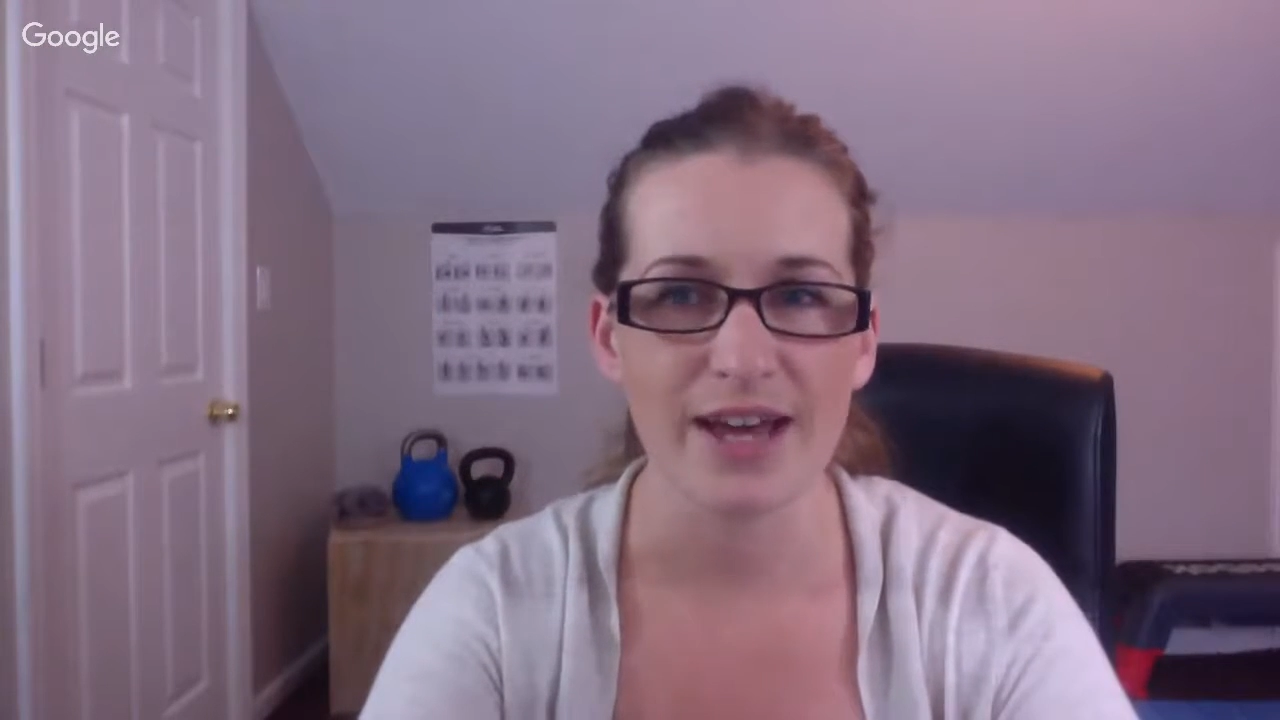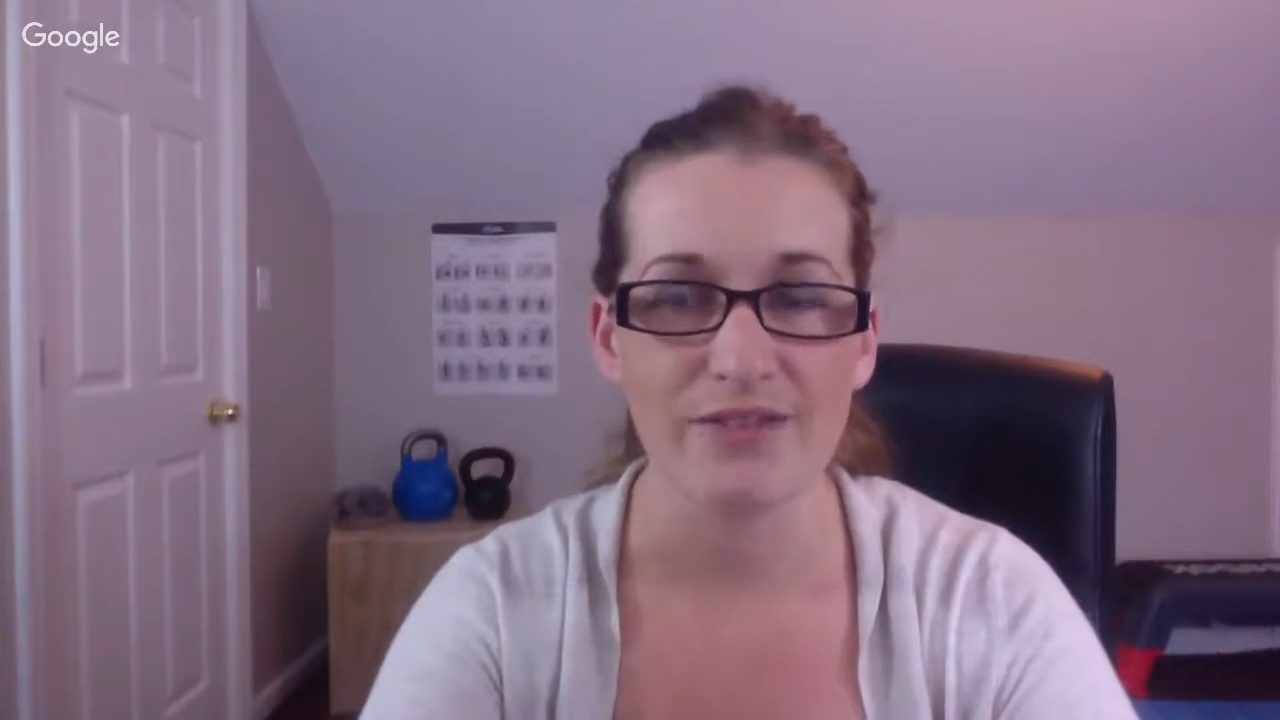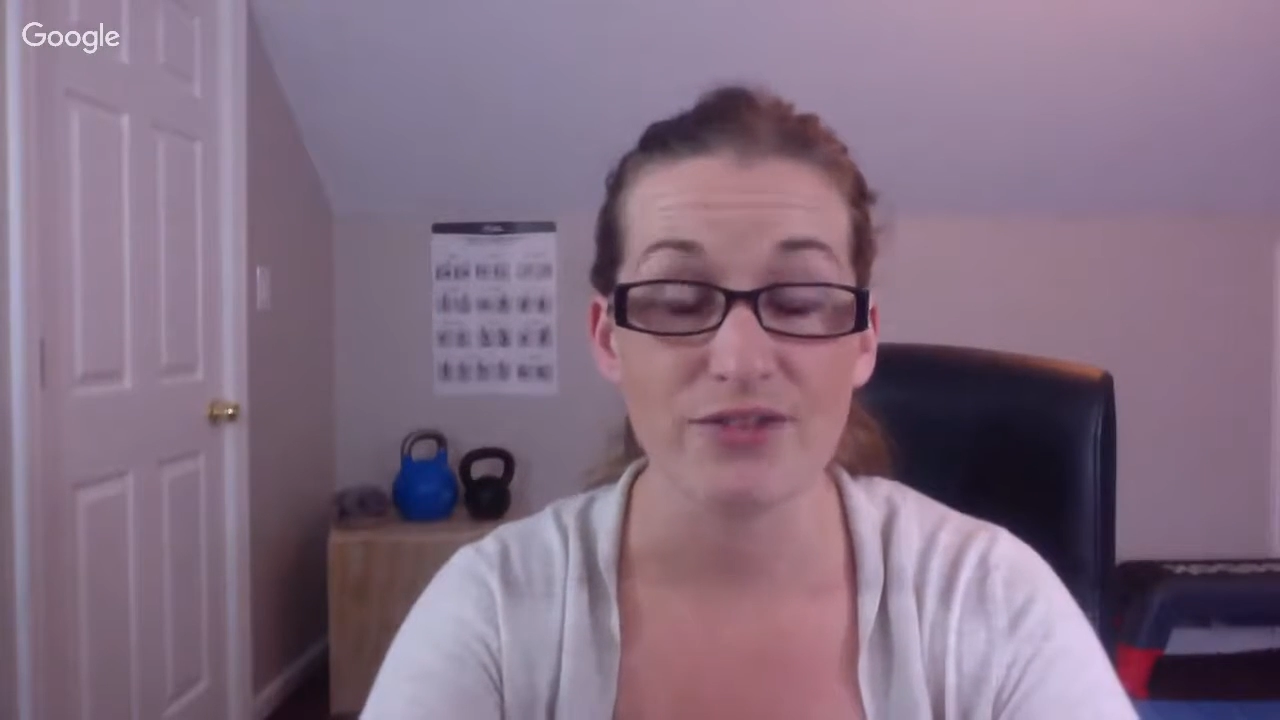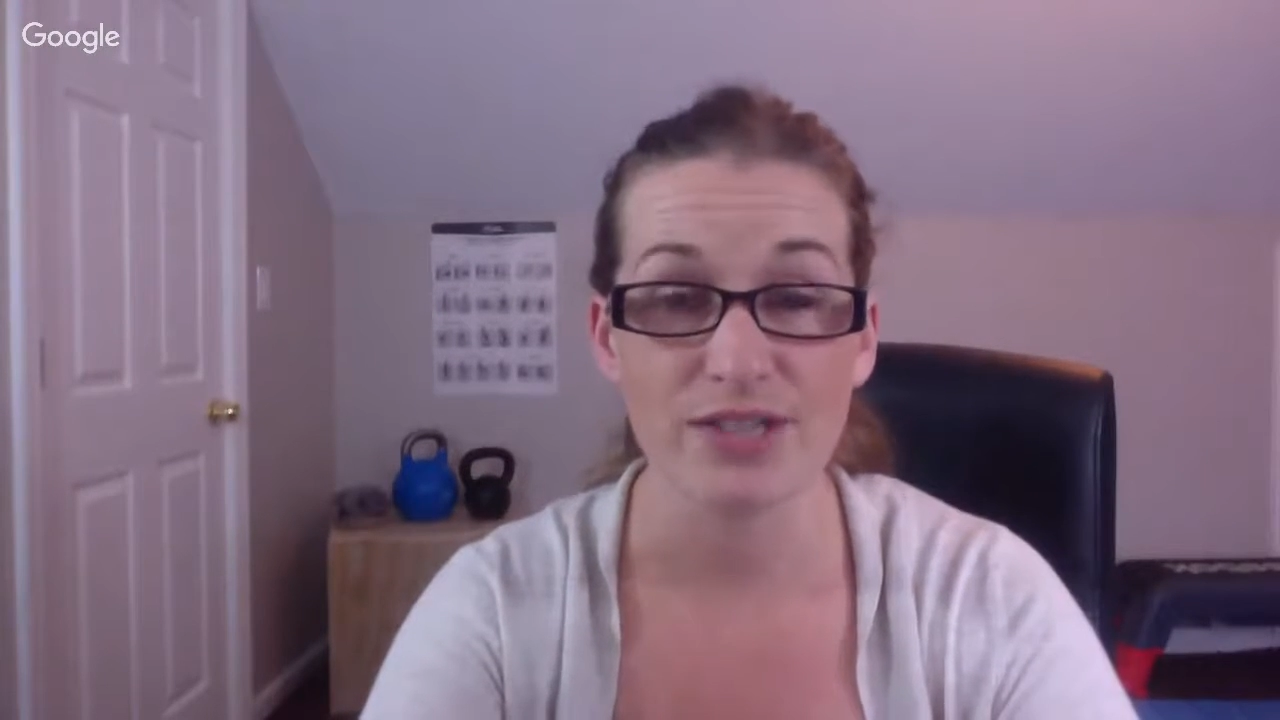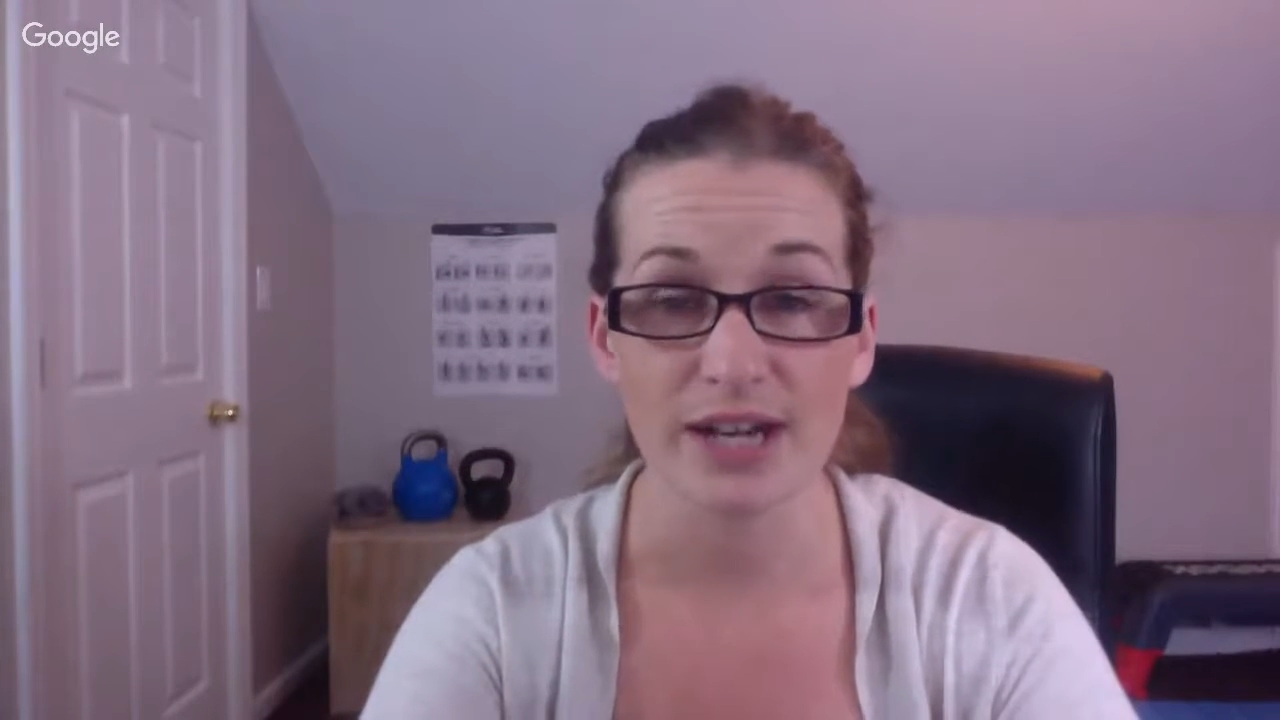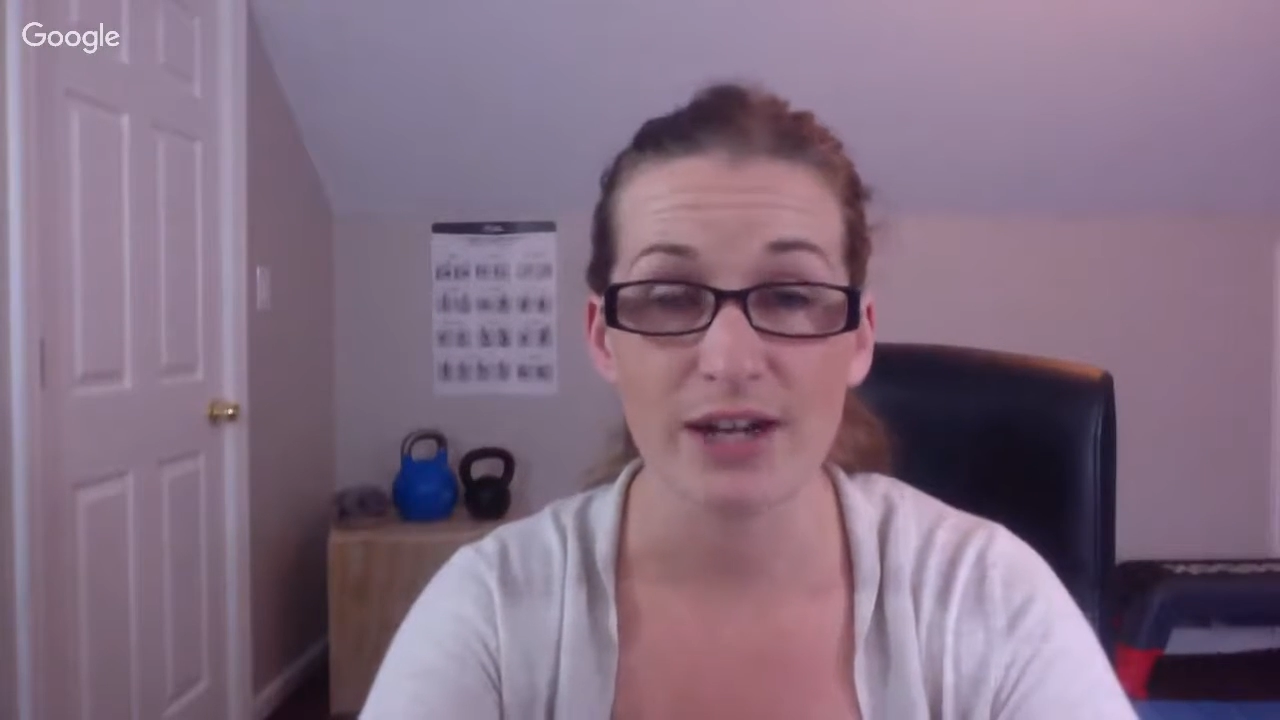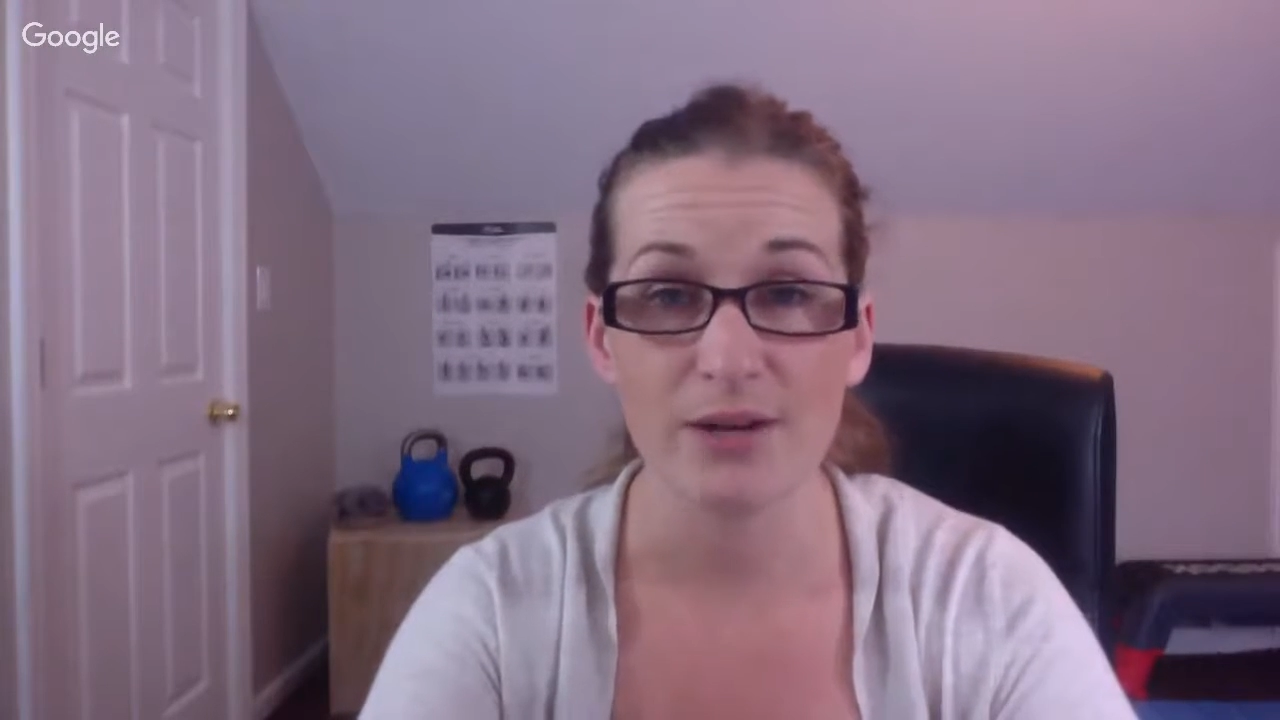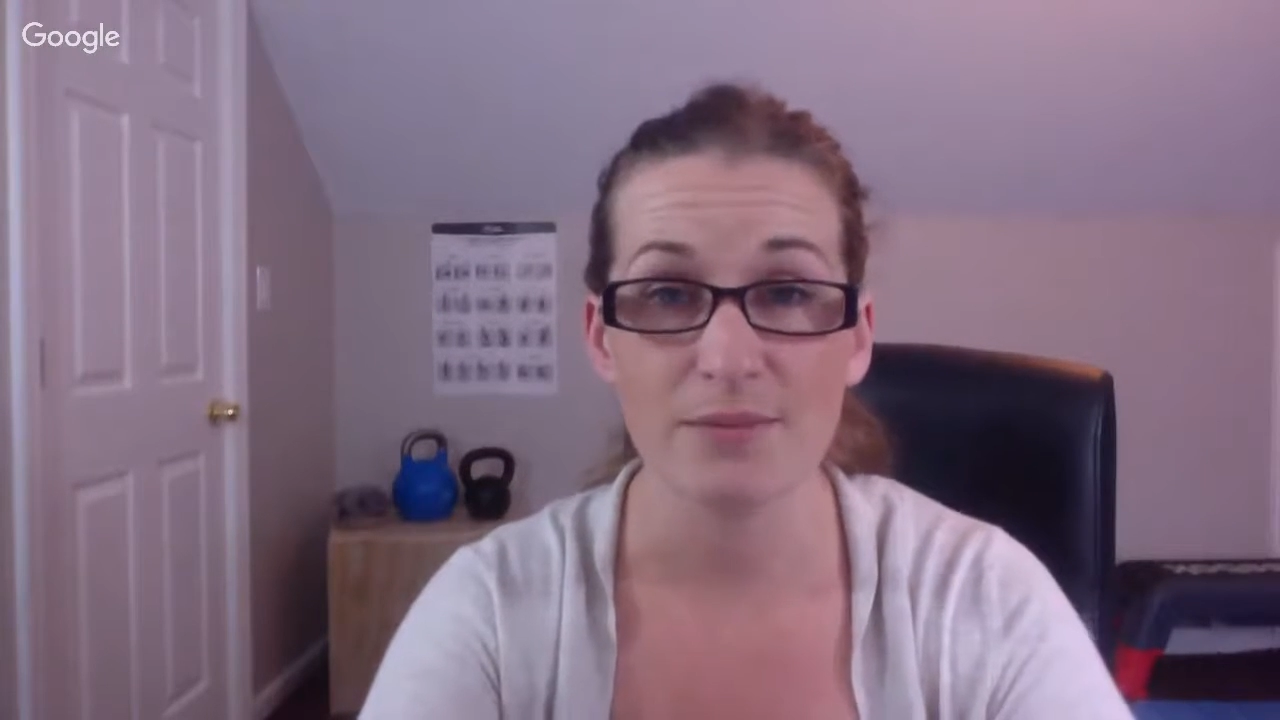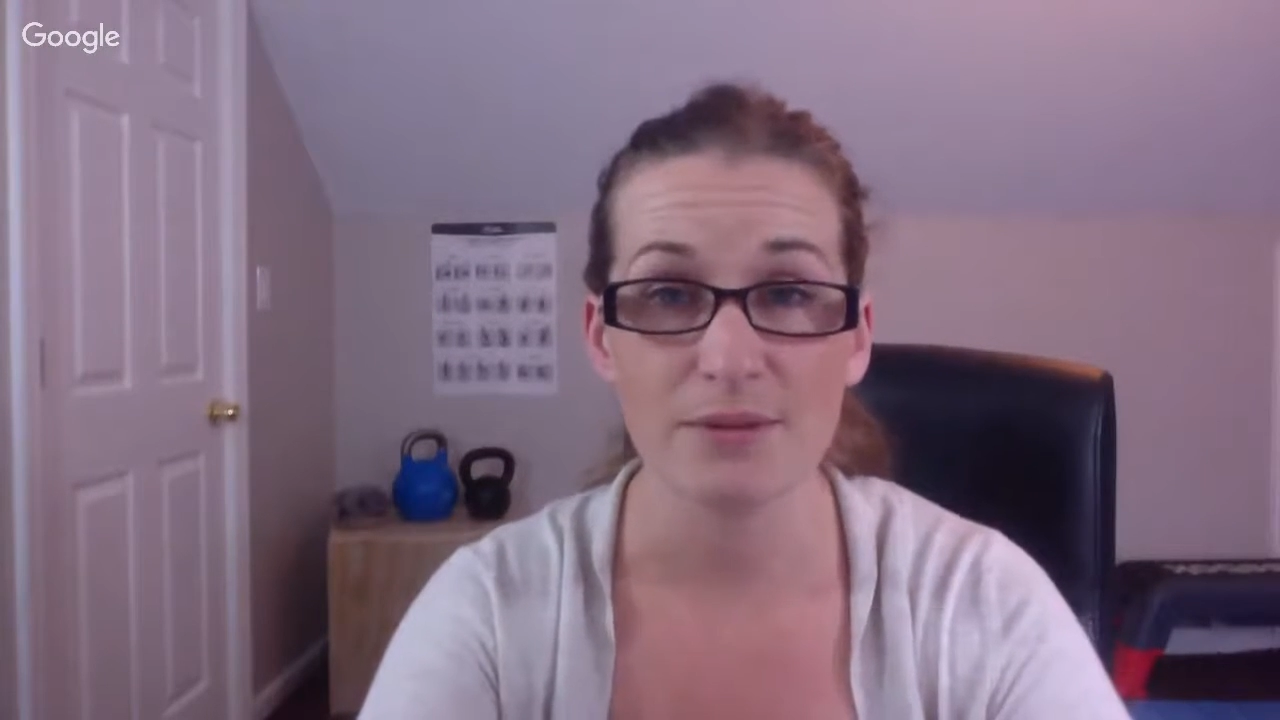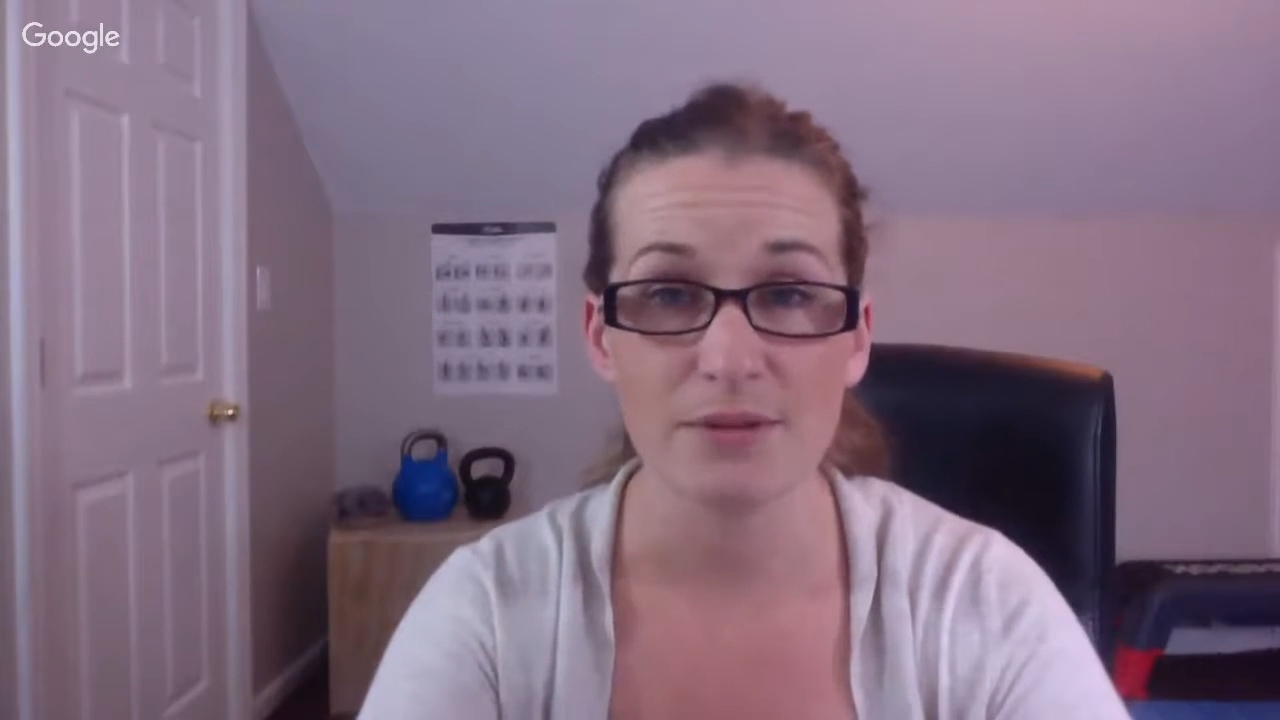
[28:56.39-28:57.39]
if you sign
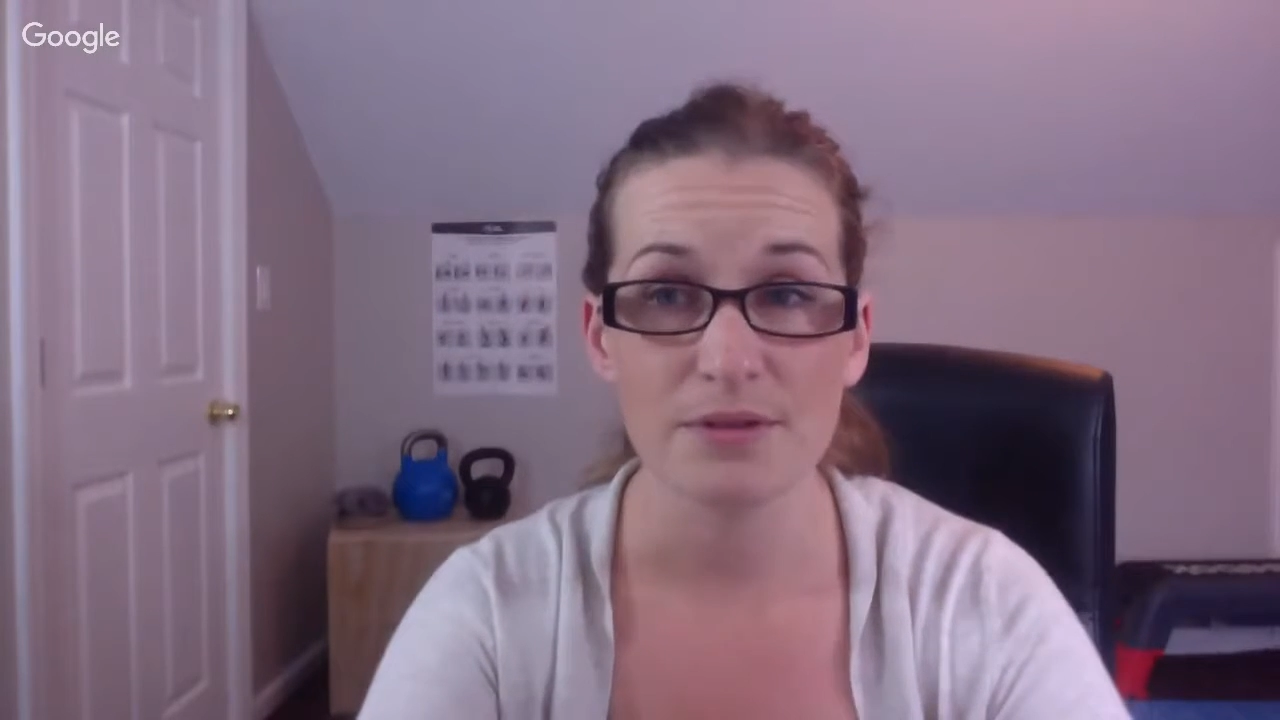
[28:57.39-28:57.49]
up